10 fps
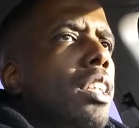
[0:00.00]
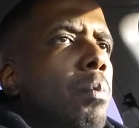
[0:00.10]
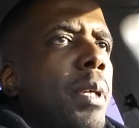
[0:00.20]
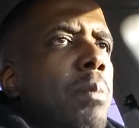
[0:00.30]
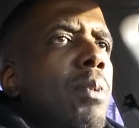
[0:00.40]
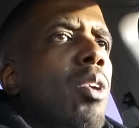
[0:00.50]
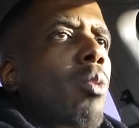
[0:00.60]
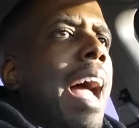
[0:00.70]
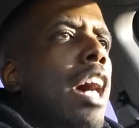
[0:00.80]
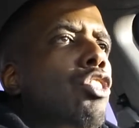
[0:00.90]
the people
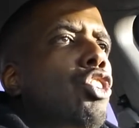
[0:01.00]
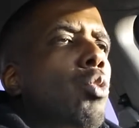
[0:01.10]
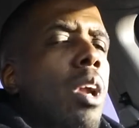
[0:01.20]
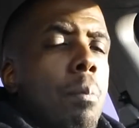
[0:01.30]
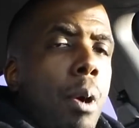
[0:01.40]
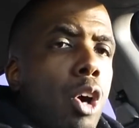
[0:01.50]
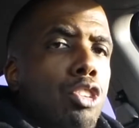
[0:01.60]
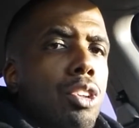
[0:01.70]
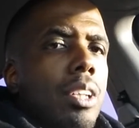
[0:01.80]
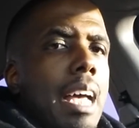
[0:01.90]
around you on a
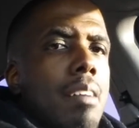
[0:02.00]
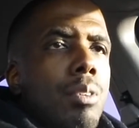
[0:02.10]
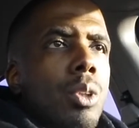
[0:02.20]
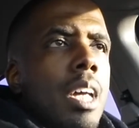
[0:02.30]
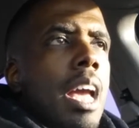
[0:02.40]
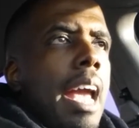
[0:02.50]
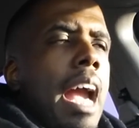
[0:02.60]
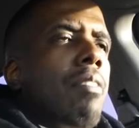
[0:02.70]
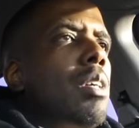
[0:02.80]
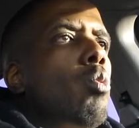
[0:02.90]
personal level,
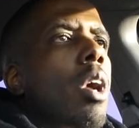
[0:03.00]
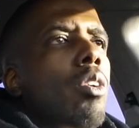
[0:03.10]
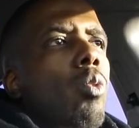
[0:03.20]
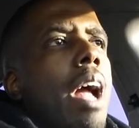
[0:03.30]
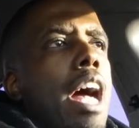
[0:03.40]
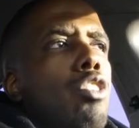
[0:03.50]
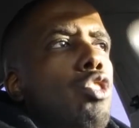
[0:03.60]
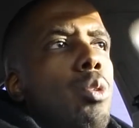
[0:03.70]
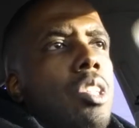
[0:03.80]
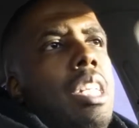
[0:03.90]
everyone
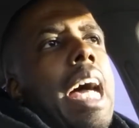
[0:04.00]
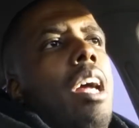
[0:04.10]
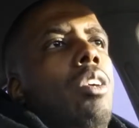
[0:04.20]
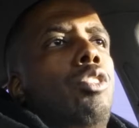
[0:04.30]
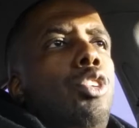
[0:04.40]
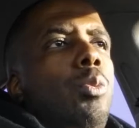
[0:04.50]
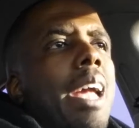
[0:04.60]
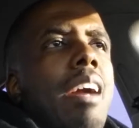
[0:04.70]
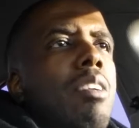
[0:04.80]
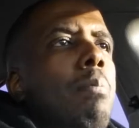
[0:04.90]
around you has not hurt you.
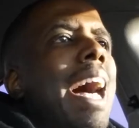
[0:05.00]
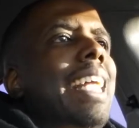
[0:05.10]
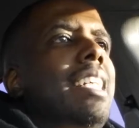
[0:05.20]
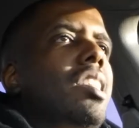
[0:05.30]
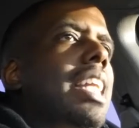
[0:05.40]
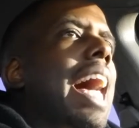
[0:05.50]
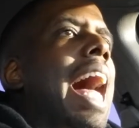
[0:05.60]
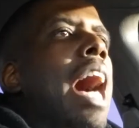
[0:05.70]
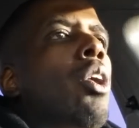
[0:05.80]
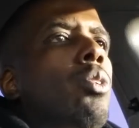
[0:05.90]
Everybody is
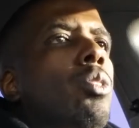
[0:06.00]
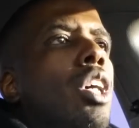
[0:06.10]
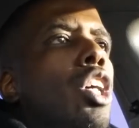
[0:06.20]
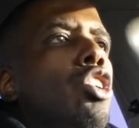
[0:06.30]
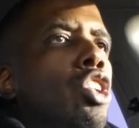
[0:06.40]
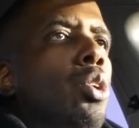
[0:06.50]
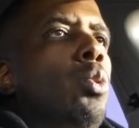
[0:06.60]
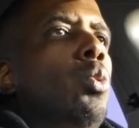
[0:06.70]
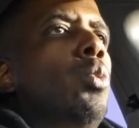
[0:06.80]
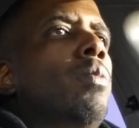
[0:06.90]
not out
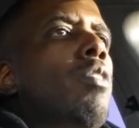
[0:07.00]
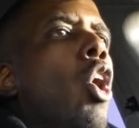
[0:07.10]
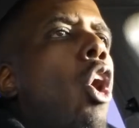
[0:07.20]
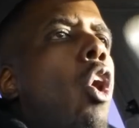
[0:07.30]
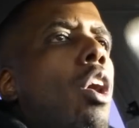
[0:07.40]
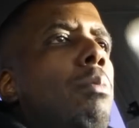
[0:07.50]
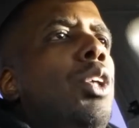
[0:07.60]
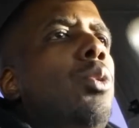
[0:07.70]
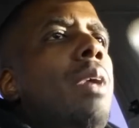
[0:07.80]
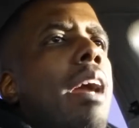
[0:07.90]
to harm
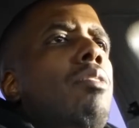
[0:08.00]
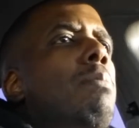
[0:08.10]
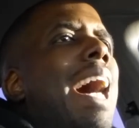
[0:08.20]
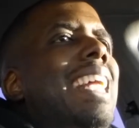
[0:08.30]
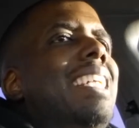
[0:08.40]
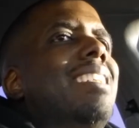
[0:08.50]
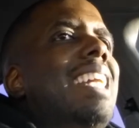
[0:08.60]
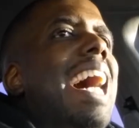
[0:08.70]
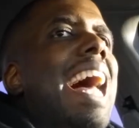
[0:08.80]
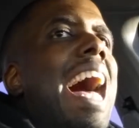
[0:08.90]
you. Everybody is
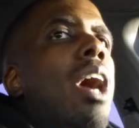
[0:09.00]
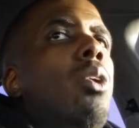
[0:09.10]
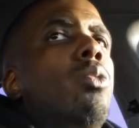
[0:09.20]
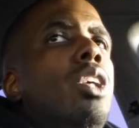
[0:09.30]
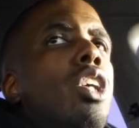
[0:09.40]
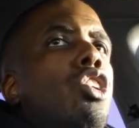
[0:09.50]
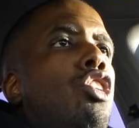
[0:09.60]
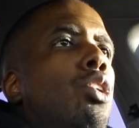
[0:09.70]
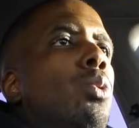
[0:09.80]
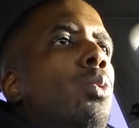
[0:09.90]
not out
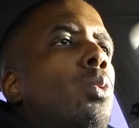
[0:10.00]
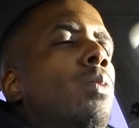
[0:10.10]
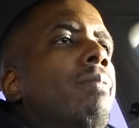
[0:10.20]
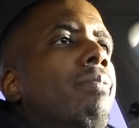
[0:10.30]
to